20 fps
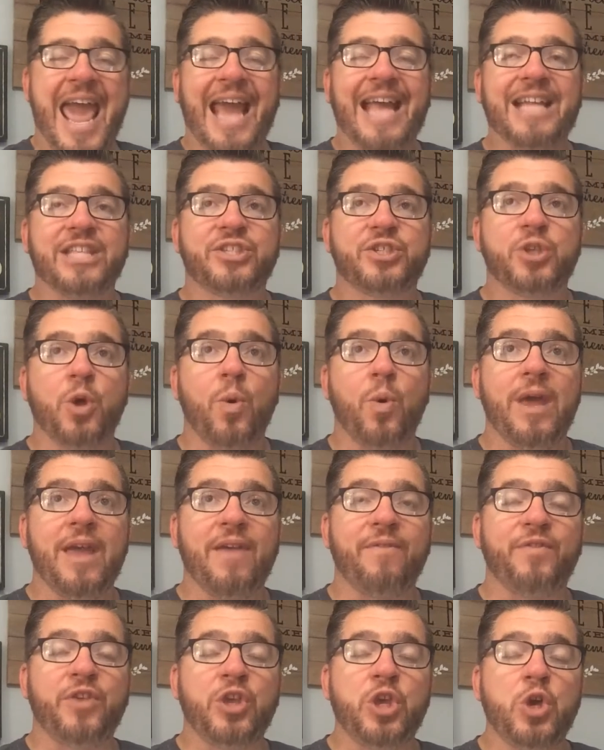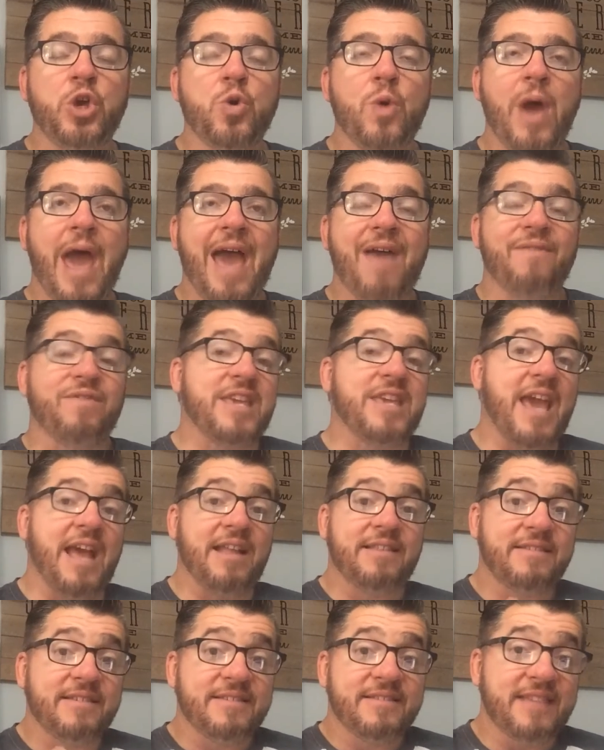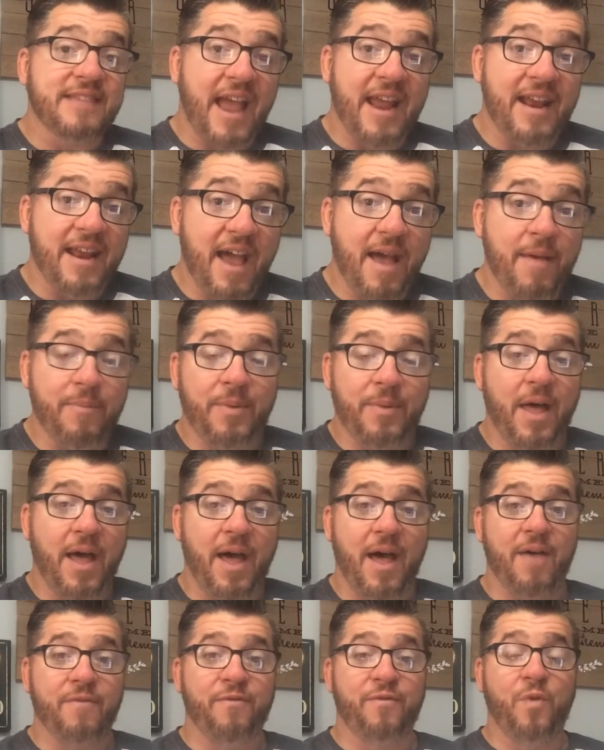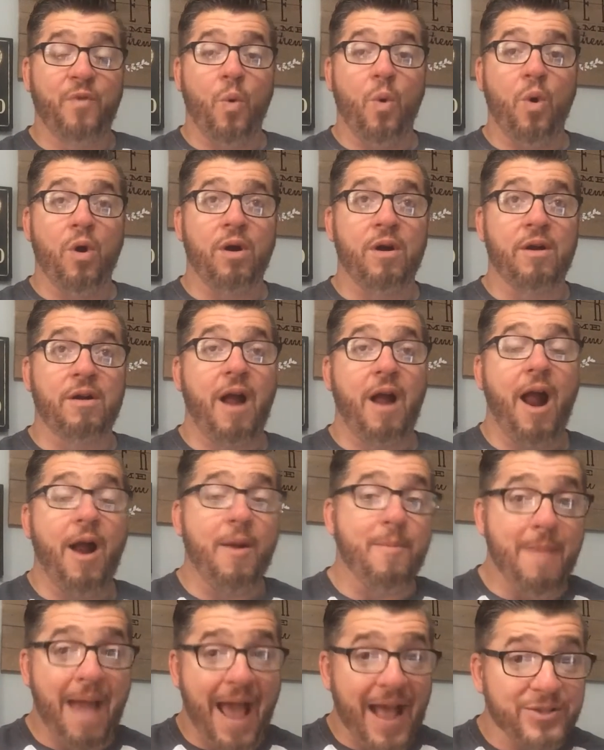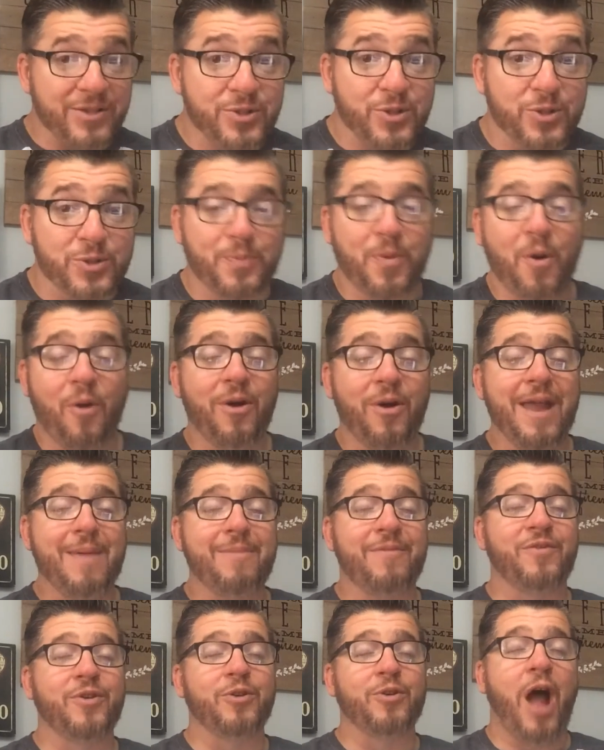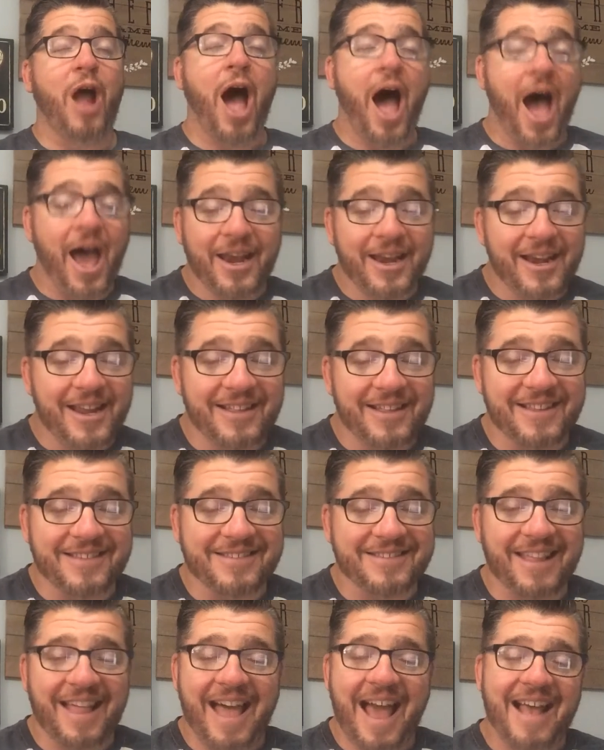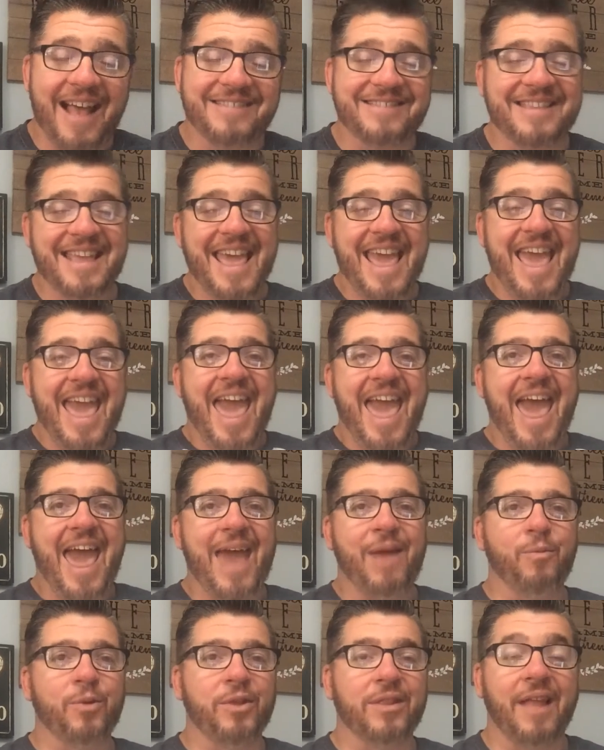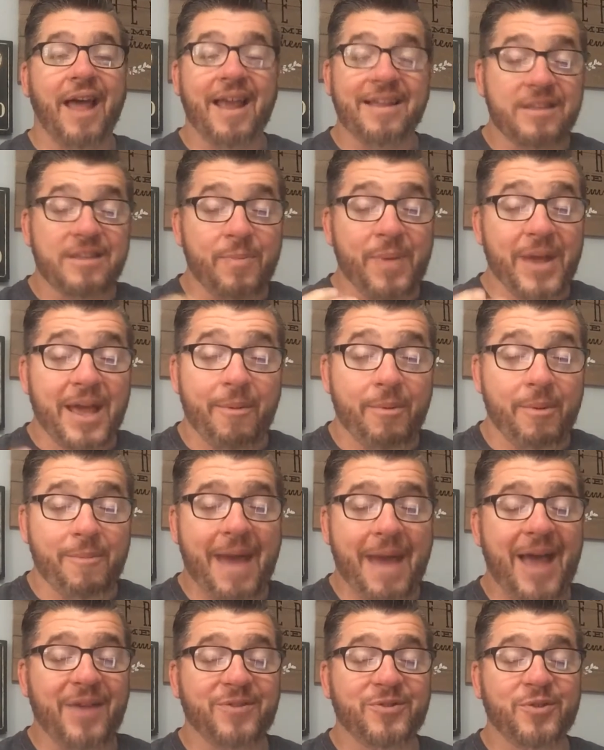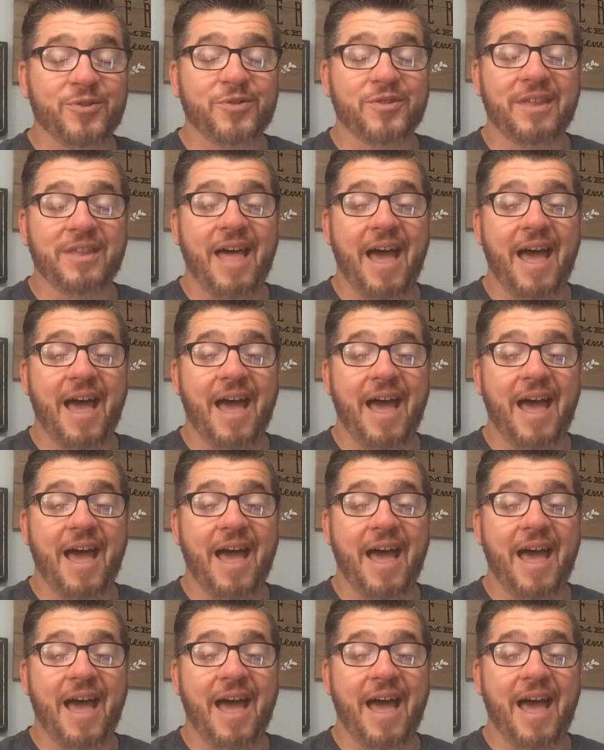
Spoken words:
And so if you have yet to sign up for our master's program, if you're auditing this class and would like to pick up a master's